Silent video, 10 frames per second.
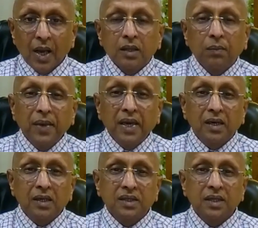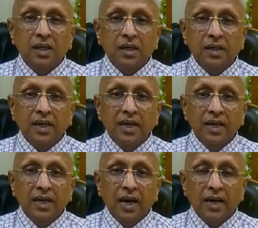the pickles in their
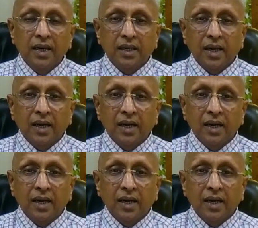daily diet,